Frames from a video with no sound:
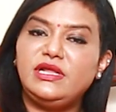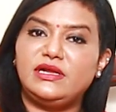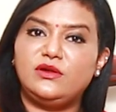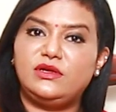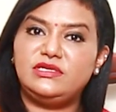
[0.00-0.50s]

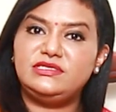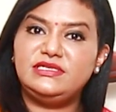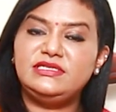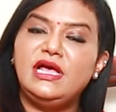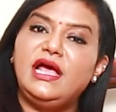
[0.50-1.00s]

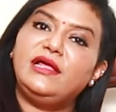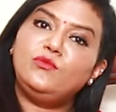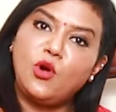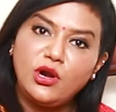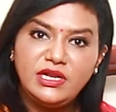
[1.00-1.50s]
technology
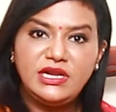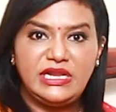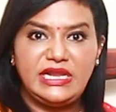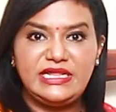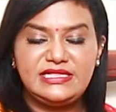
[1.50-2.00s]
and
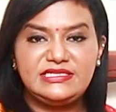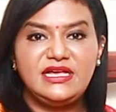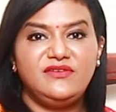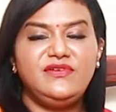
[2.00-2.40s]
modern needles,